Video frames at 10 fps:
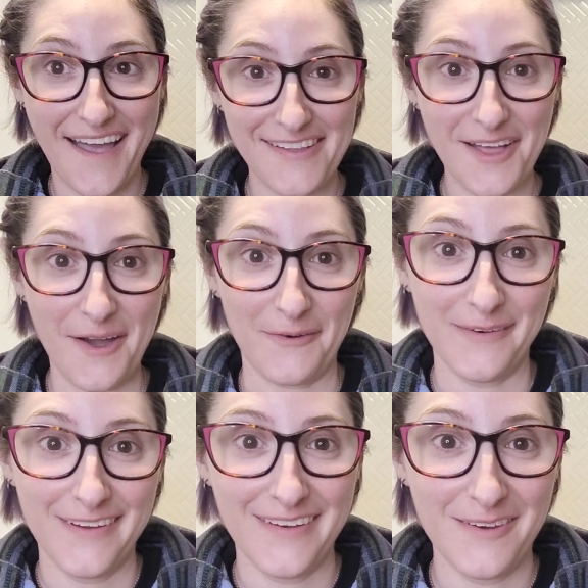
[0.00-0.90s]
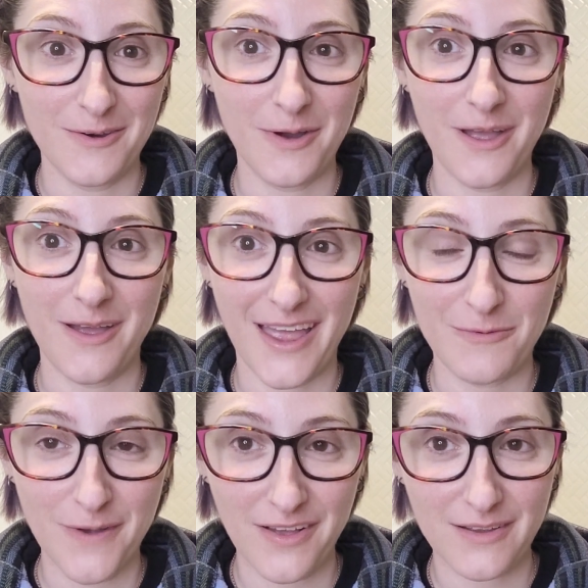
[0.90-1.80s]
Hello,
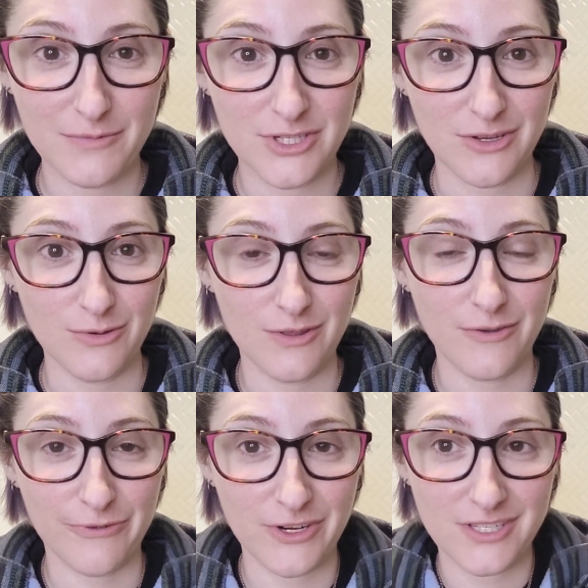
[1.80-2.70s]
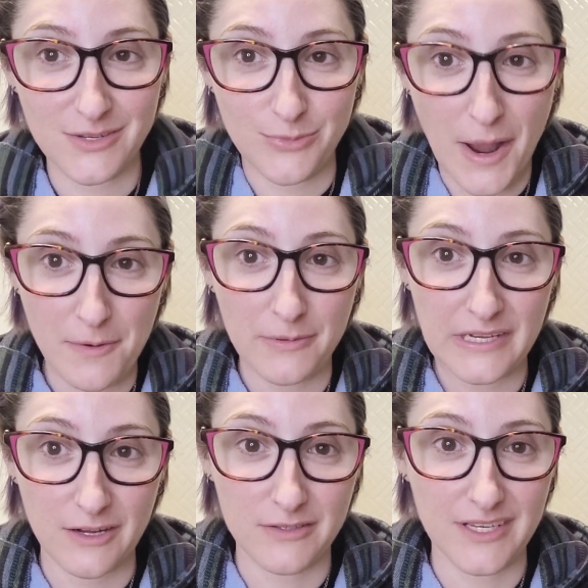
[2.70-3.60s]
and welcome to the first and
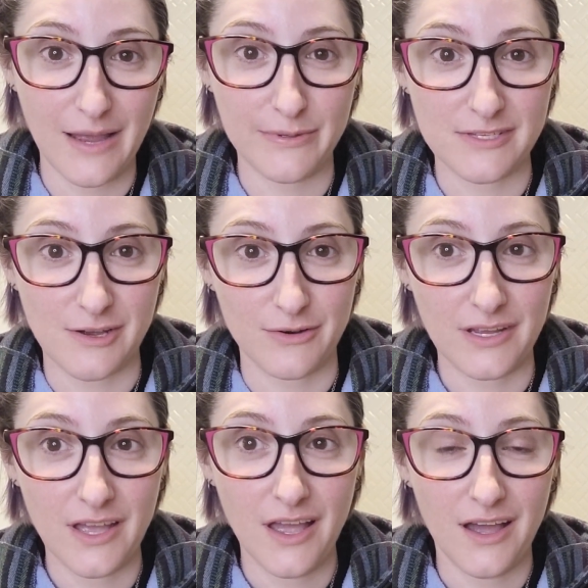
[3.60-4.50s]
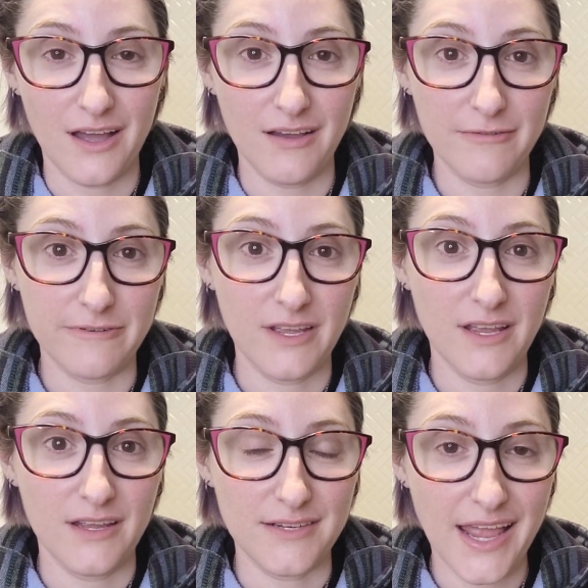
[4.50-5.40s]
probably only episode of
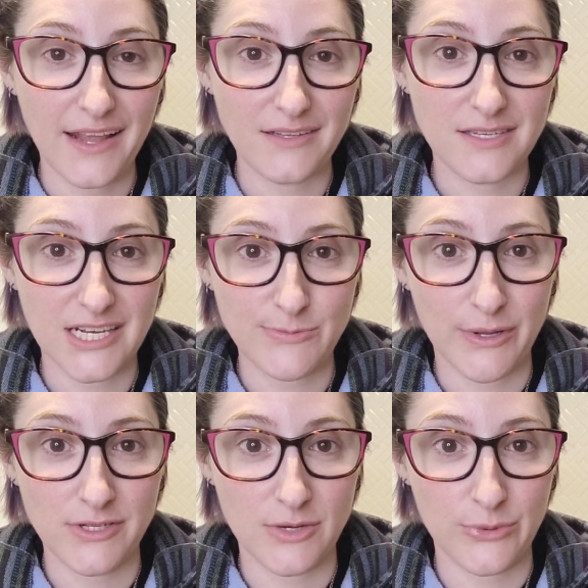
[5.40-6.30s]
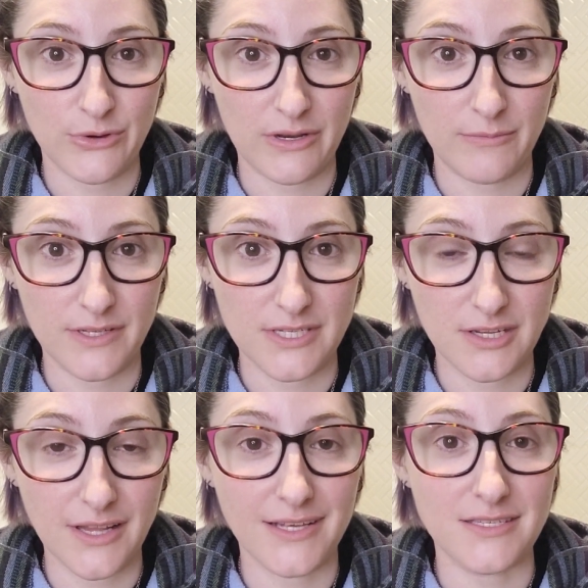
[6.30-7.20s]
Nat's Taste Buds Are Broken But
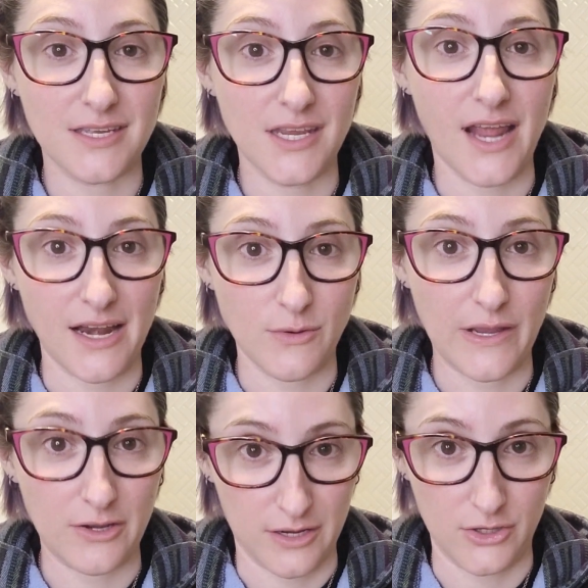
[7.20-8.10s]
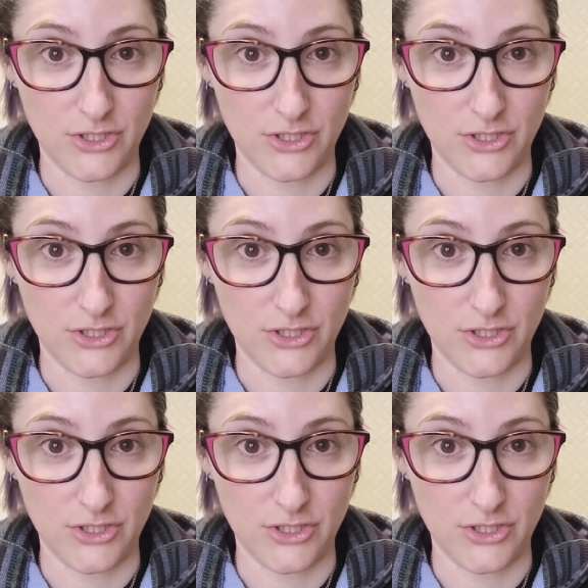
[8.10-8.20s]
Still Has to Eat Anyway cooking